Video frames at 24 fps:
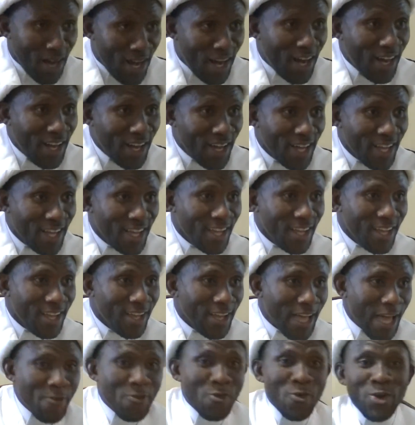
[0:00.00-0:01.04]
huh?
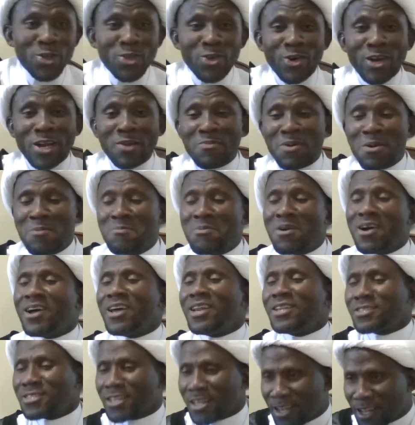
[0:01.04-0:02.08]
If we don't remember,
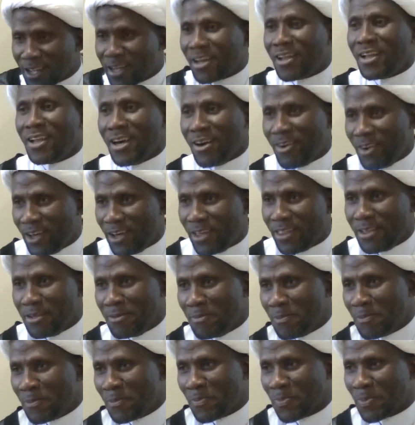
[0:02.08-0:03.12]

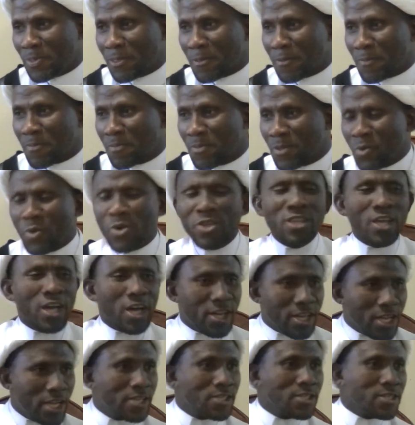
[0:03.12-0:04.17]
sadaqallahu We've
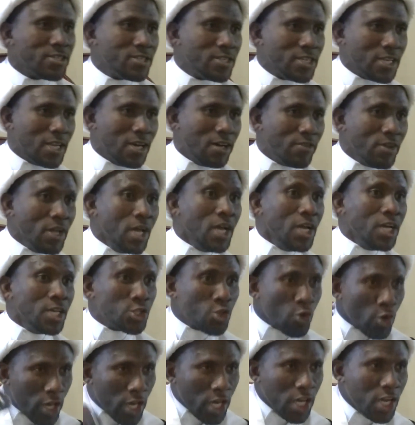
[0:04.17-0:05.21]
done that's good enough.
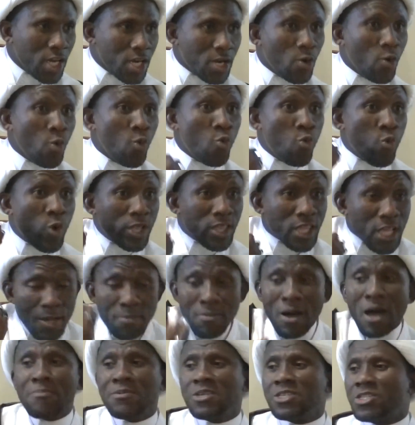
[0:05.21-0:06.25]
So here, what
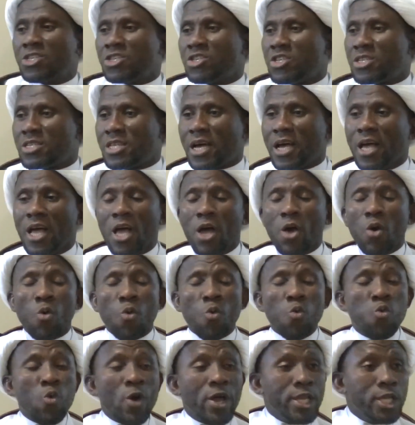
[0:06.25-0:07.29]
Imam is teaching that
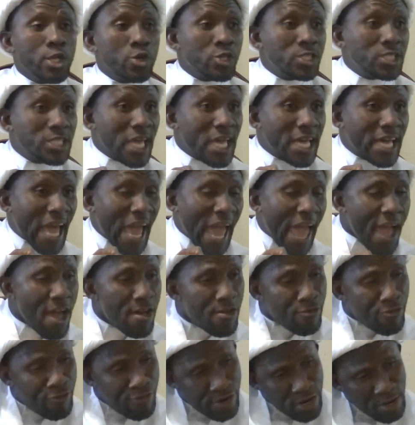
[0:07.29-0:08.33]
when you take
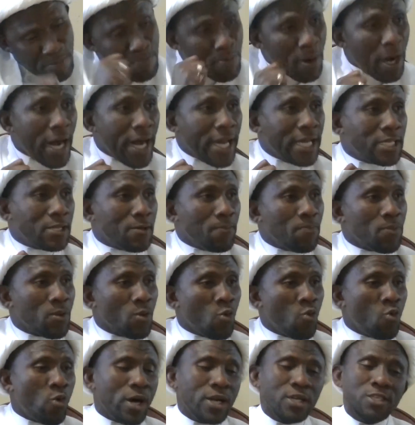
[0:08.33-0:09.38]
every bite,
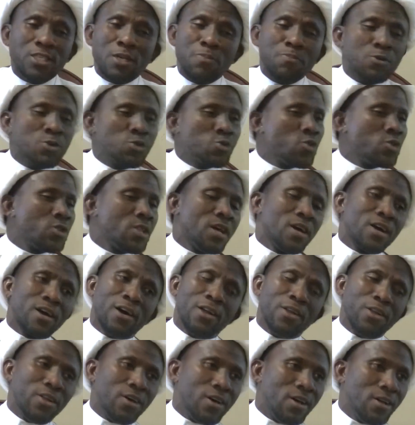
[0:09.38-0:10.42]
one's supposed to thank
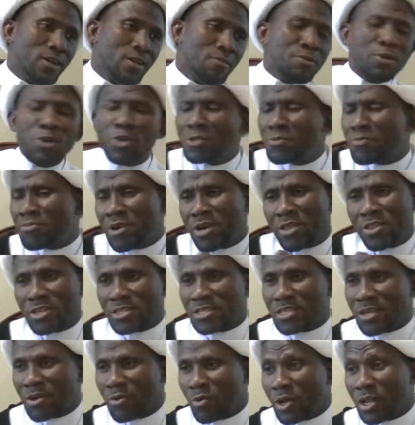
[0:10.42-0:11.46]
Allah. Because
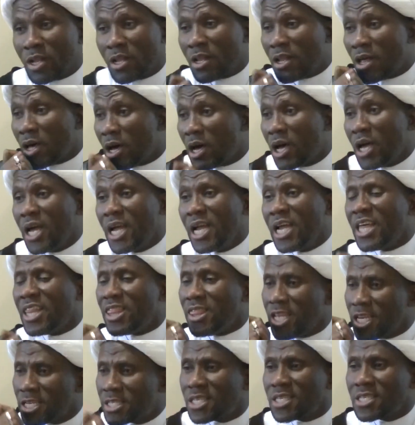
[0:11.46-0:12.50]
brothers, Allah,
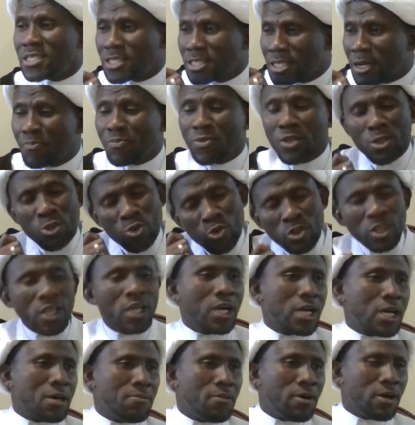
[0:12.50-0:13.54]
this is something to
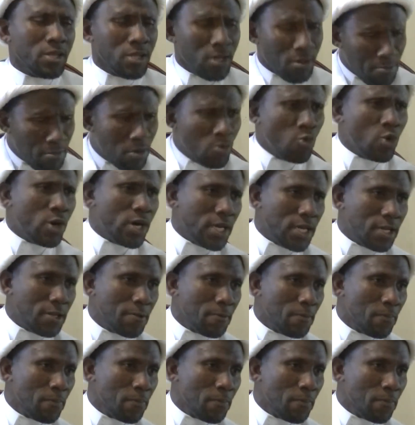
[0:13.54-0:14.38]
think about. Number one,